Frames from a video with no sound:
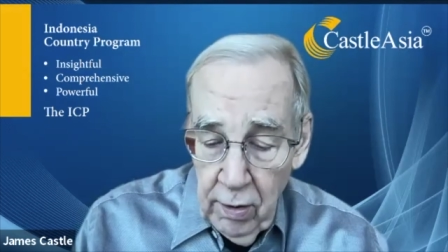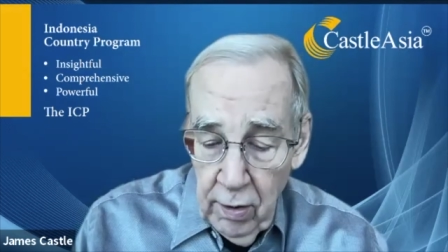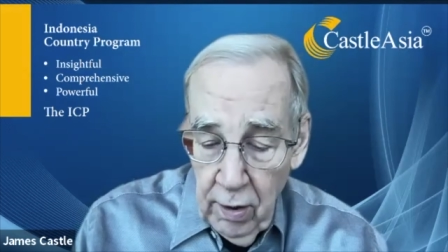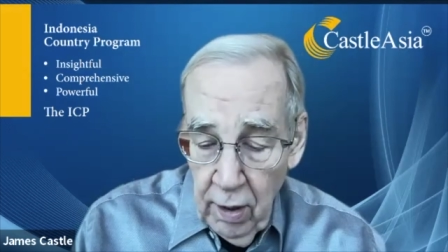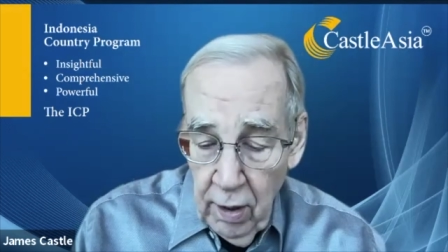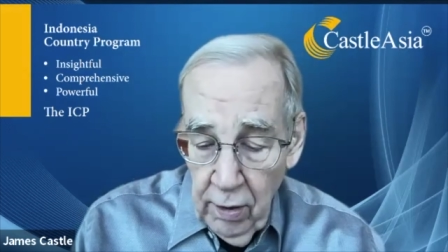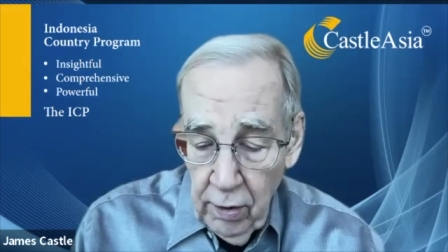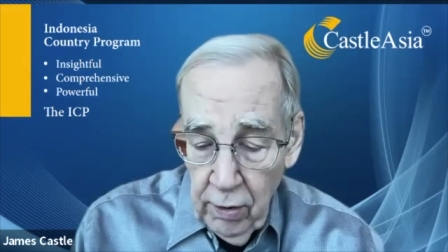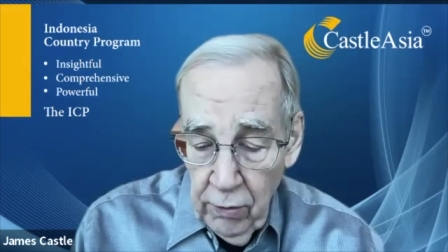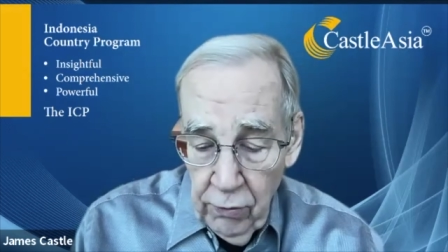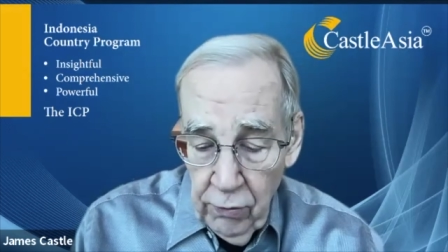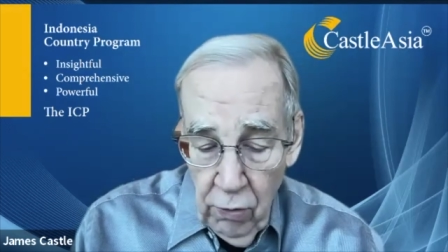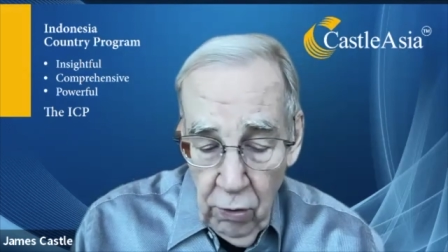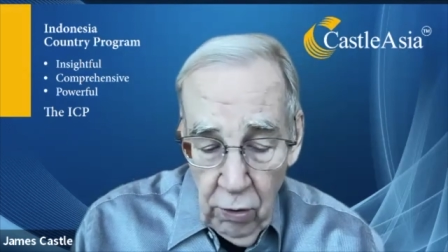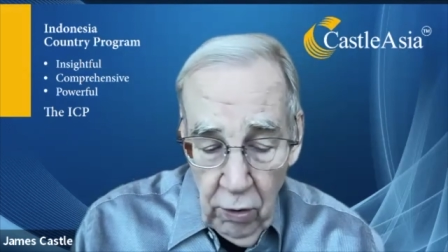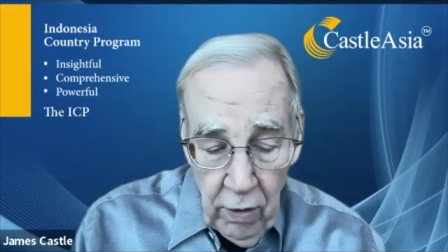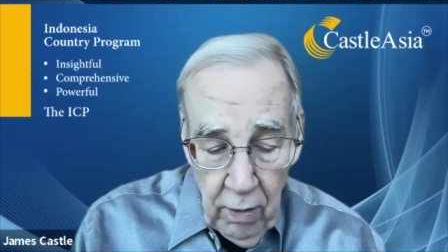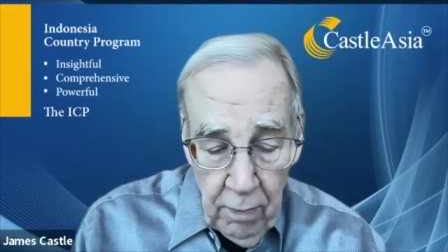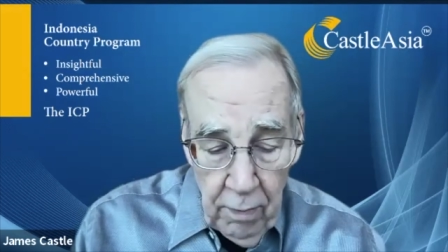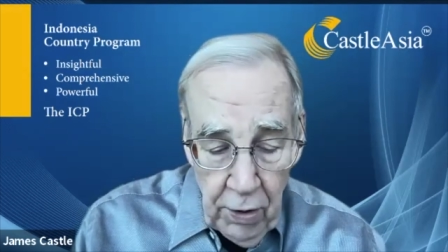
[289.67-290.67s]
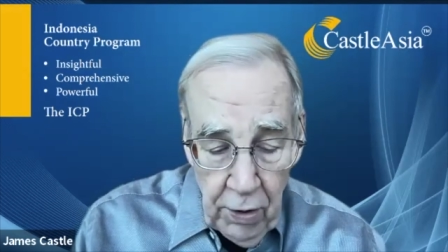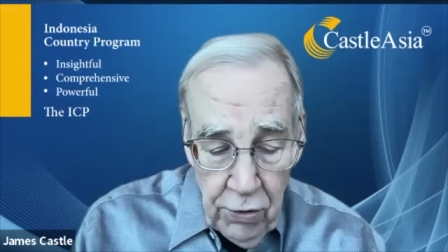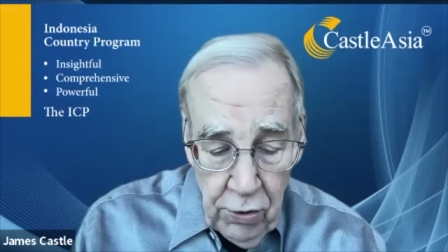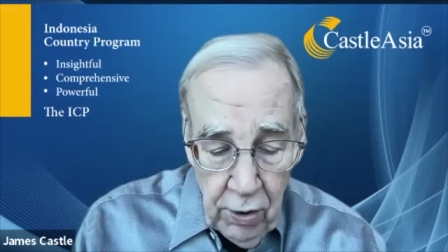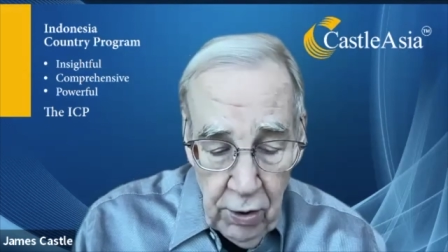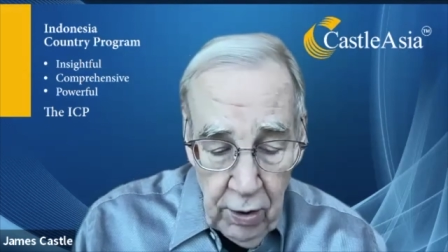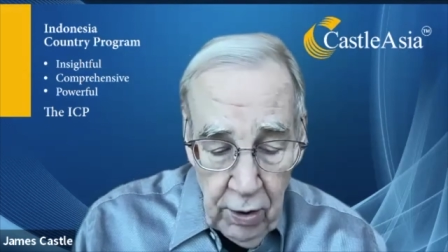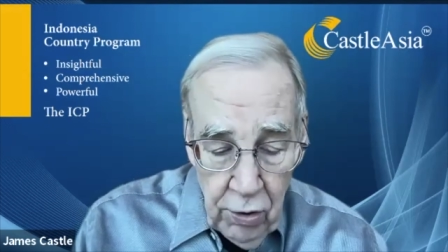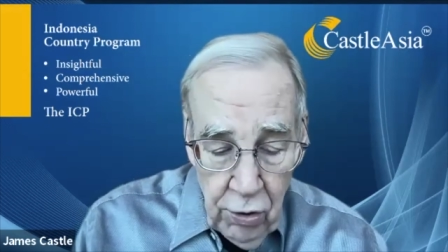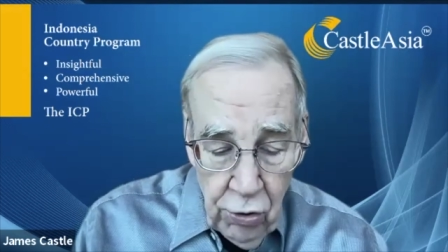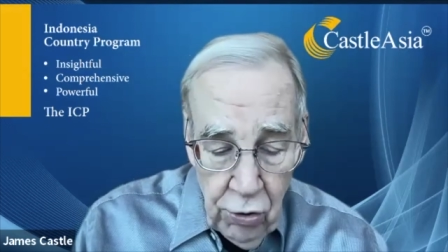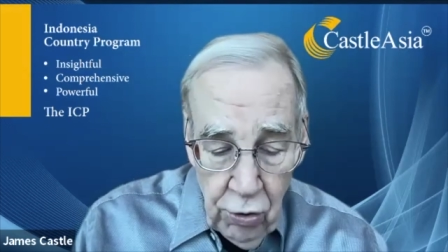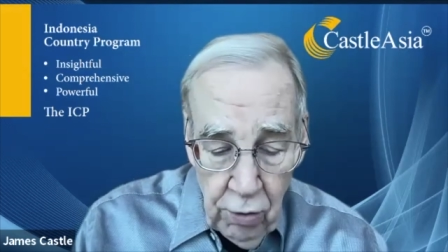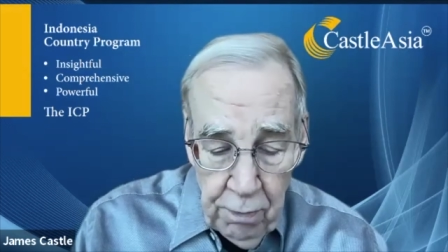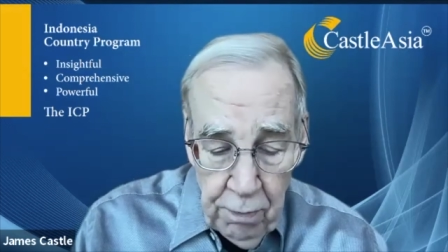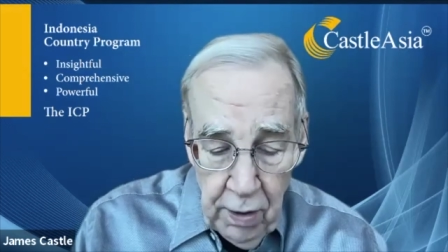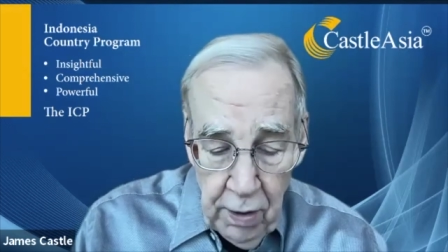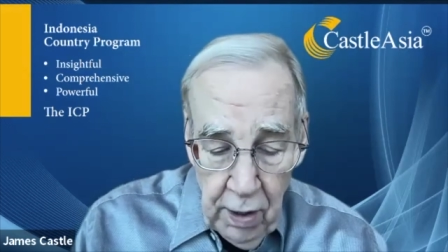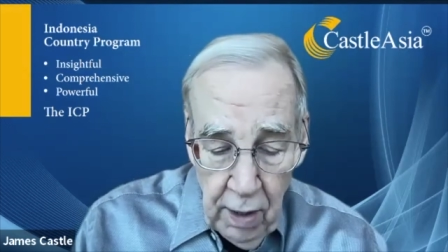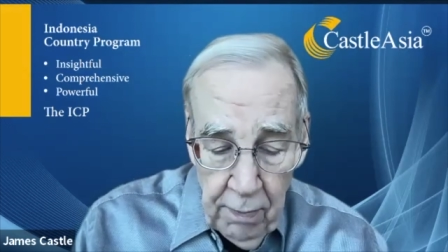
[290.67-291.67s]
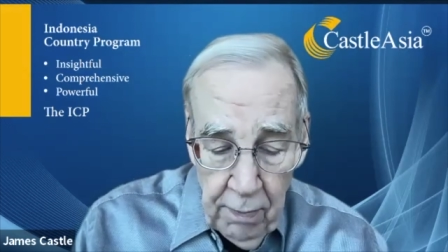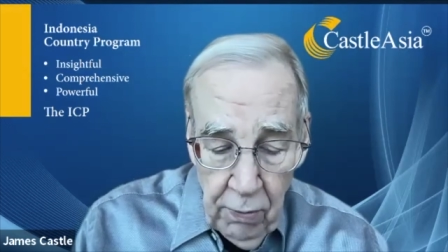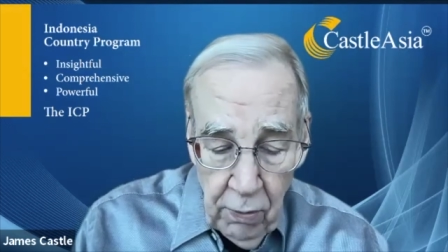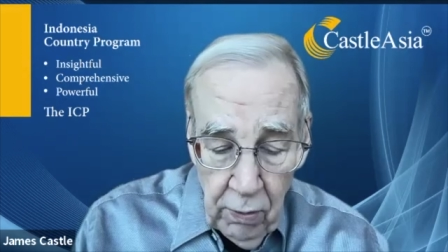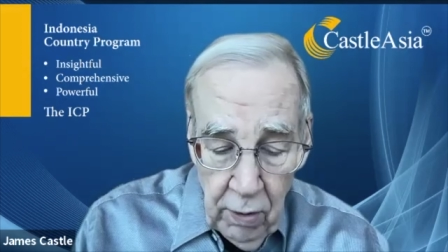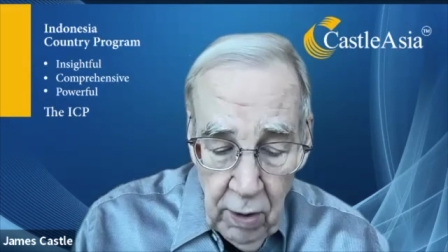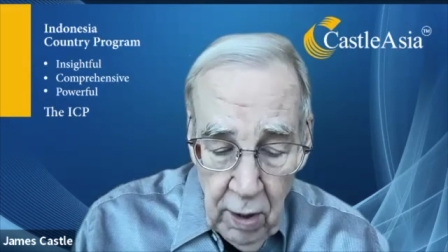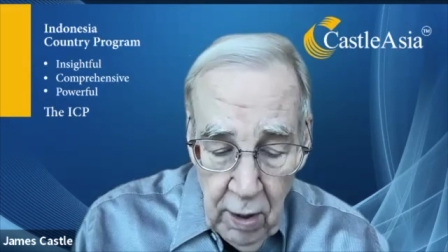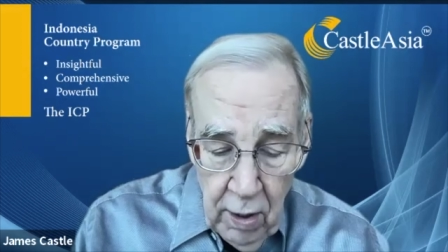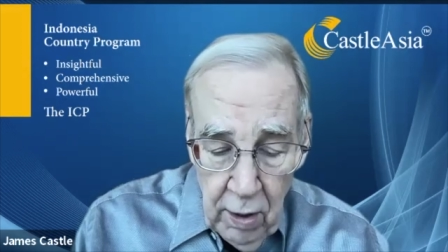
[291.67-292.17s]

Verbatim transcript: tight control on the budget and should be able